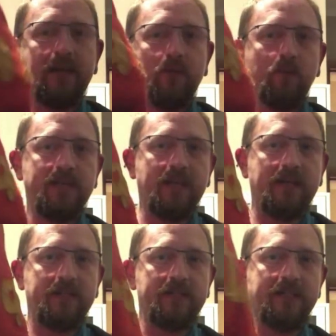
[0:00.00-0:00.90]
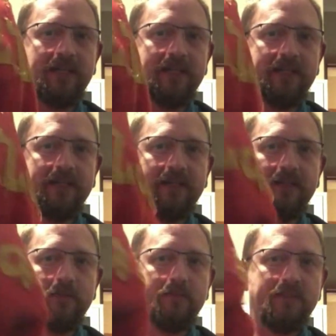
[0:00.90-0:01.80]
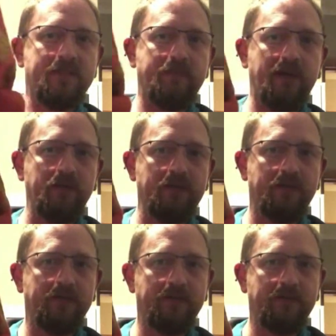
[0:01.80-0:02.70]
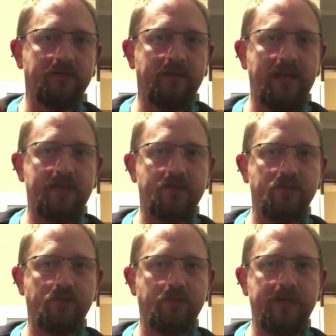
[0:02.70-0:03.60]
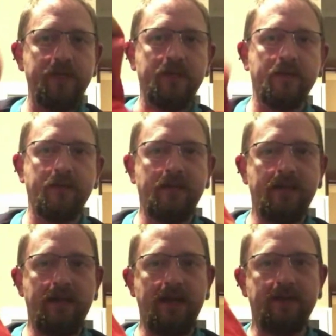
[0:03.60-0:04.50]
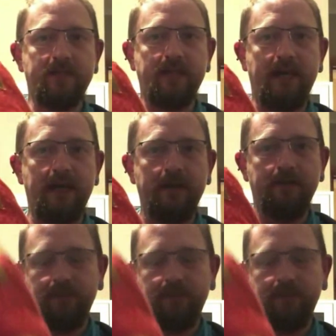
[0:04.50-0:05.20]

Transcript: Wizard misspelt, as it should be, and the star.